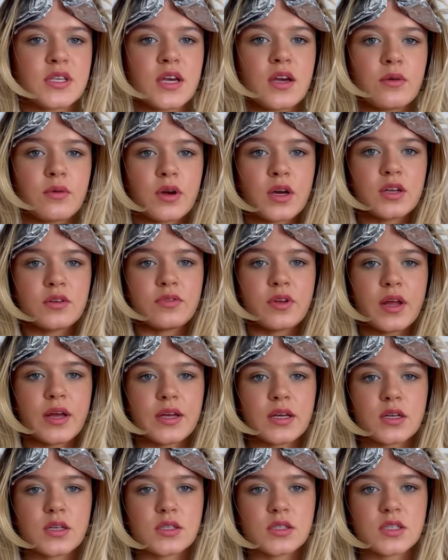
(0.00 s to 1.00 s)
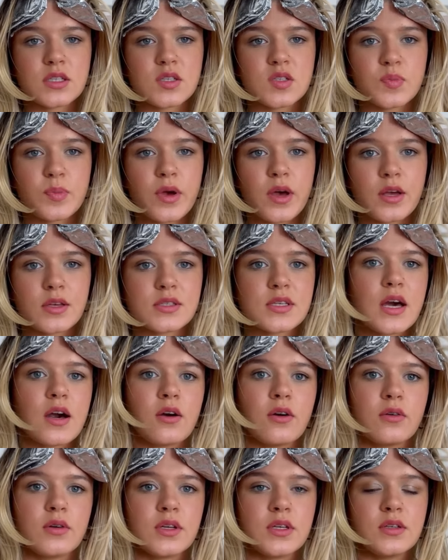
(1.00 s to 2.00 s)
It will kind of like disperse
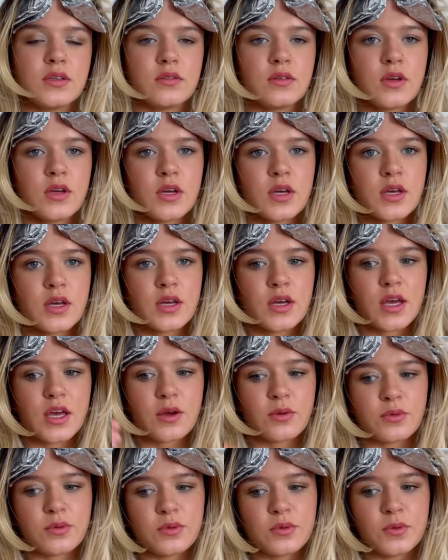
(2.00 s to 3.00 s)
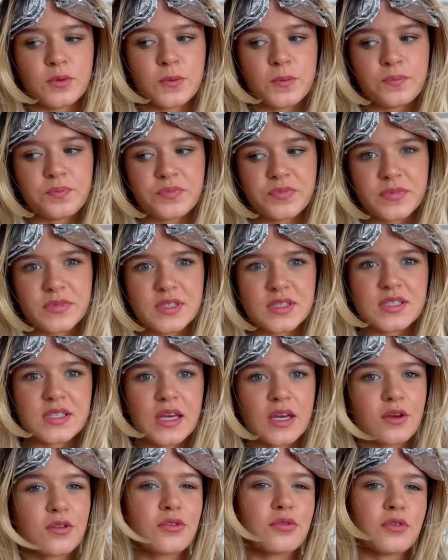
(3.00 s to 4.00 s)
out and it will
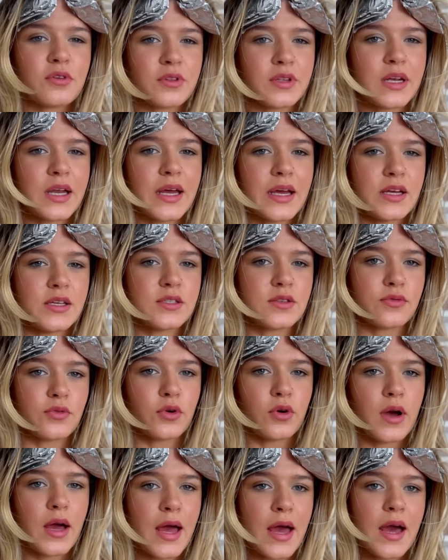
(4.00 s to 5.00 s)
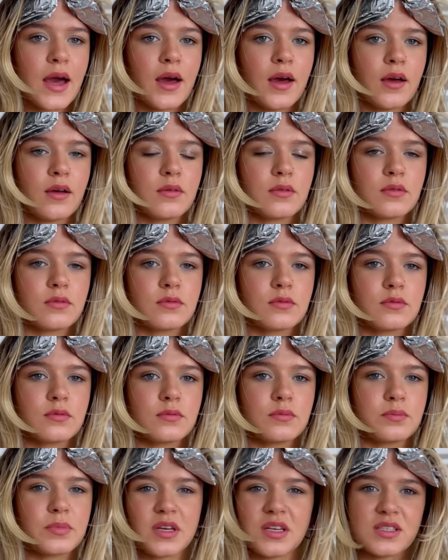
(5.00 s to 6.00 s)
sink through the layers of your hair
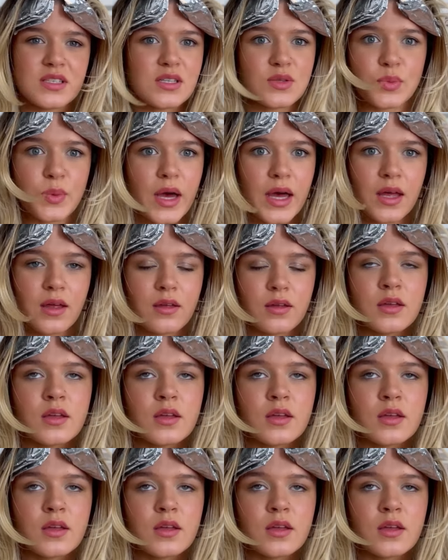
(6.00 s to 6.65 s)
because it's wet.